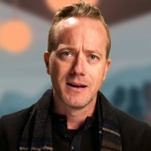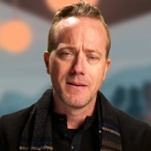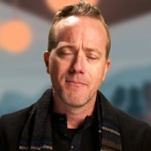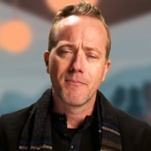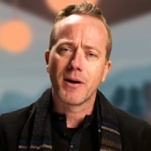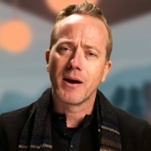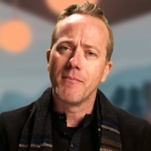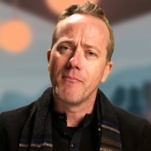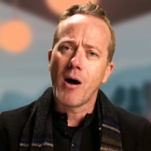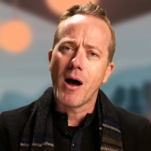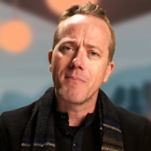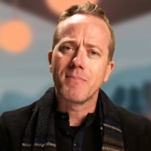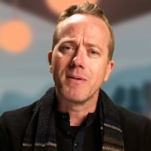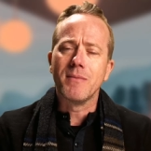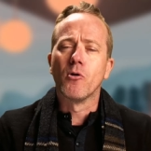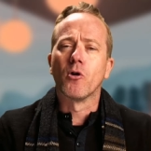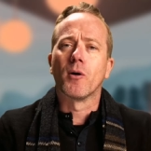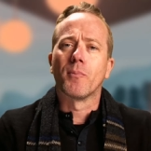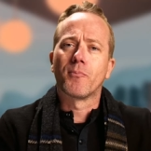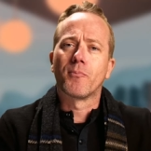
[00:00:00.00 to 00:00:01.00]
But it might be
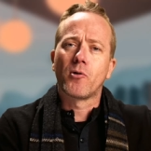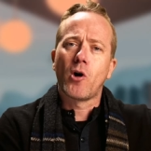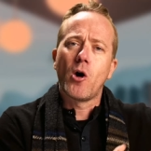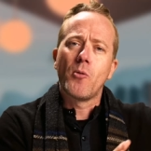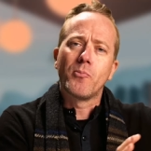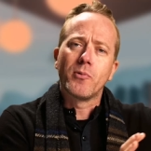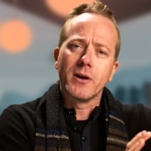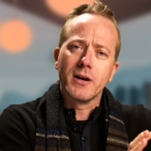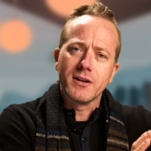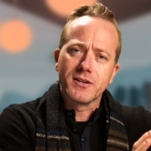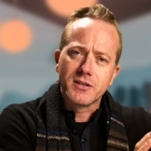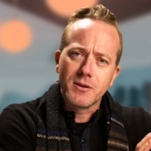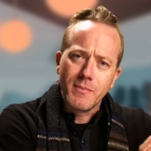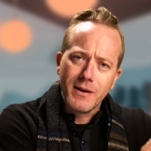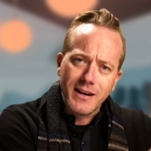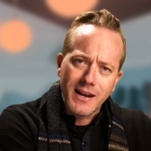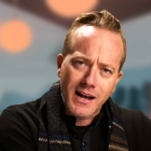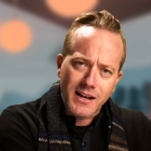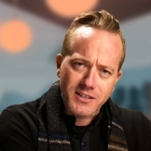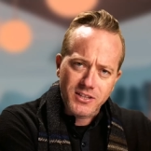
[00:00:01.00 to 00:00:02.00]
more appropriate to
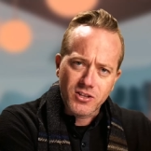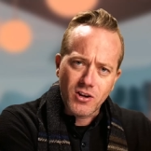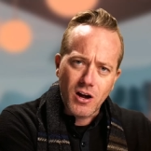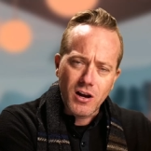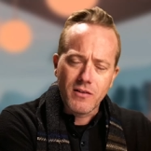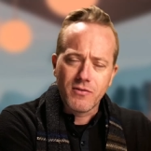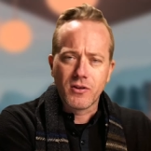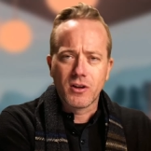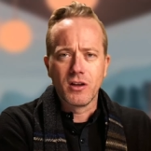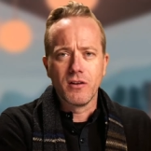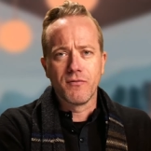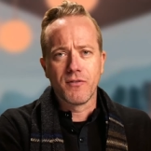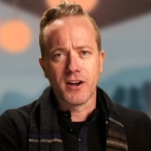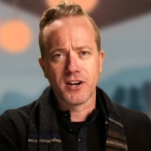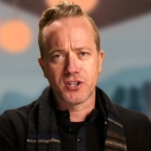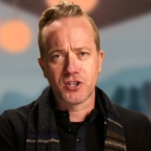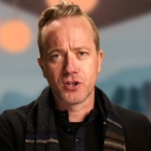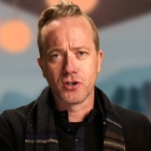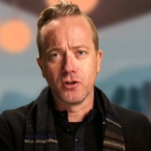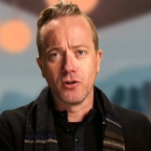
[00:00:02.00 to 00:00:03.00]
meet outside of the
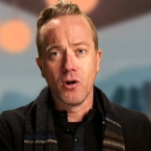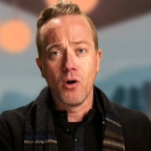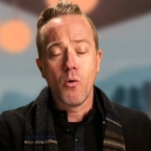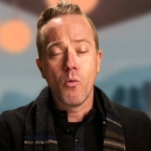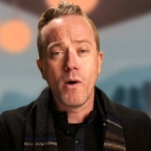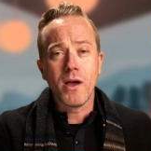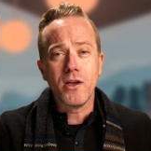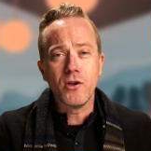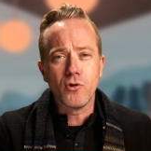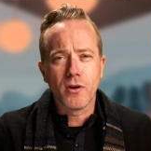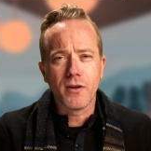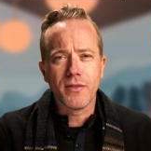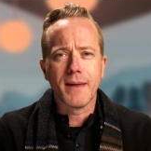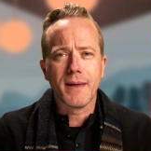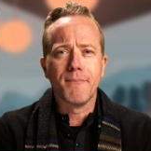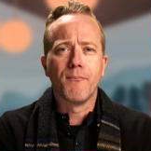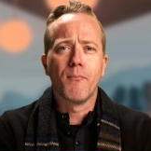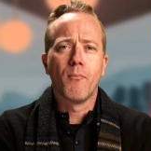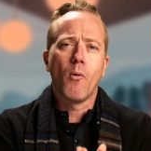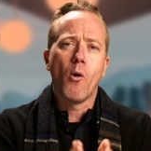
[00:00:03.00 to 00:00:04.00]
confessional where you can
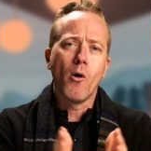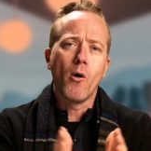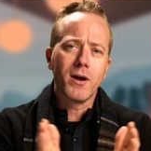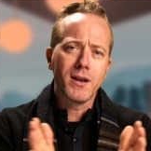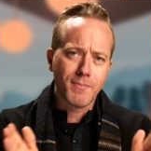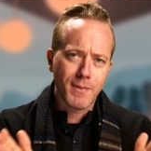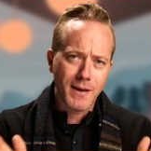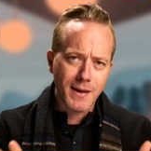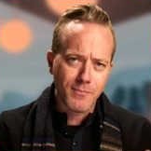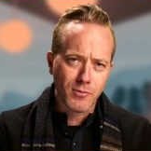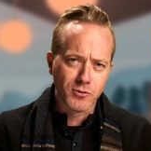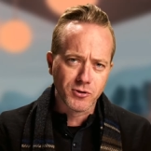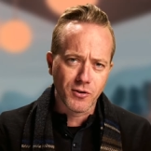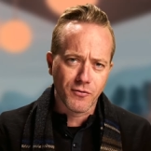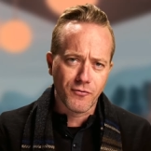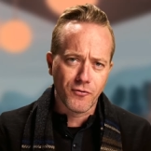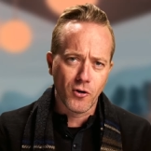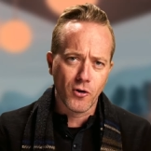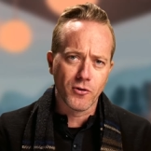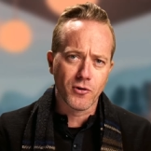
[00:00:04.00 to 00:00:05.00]
then point people to
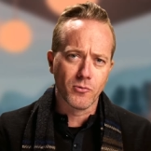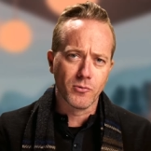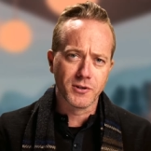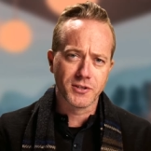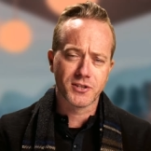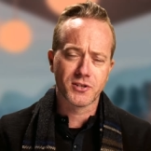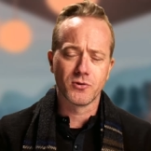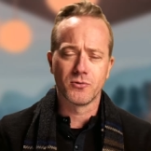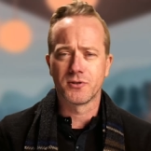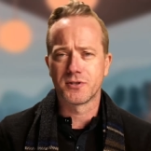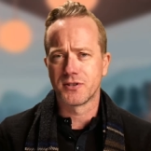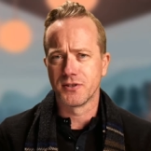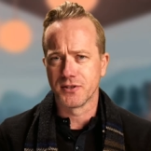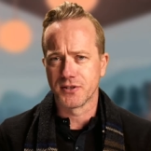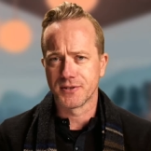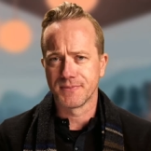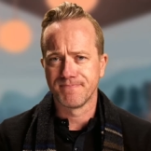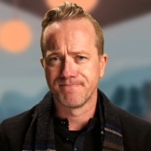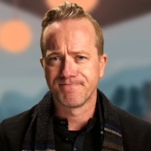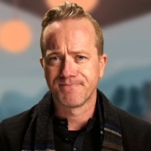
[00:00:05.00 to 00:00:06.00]
further
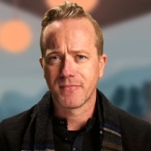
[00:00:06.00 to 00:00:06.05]
resources.